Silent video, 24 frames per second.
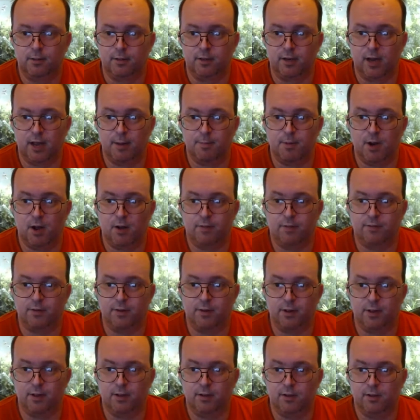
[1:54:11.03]
named after
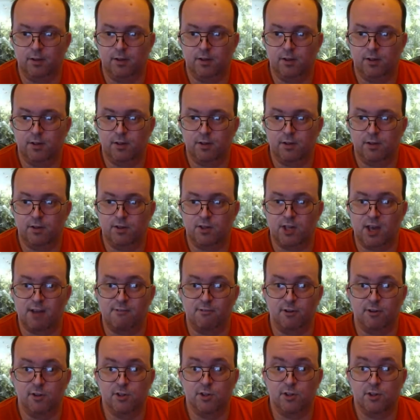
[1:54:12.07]
the
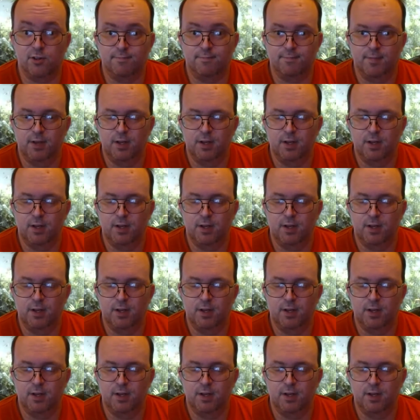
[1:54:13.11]
Terence.